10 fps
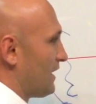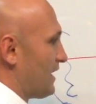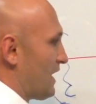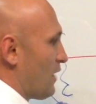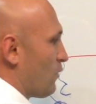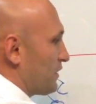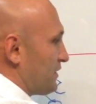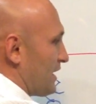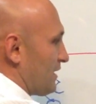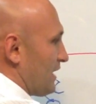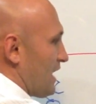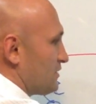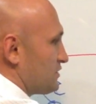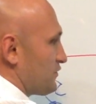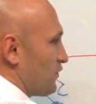And now what that
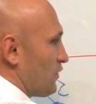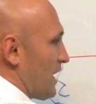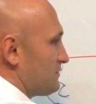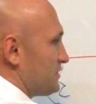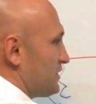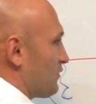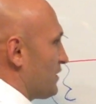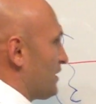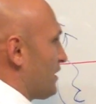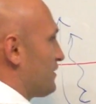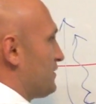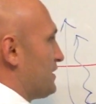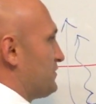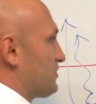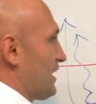allows is for Robinson to run an
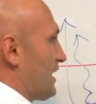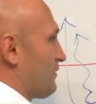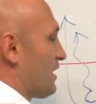underneath slant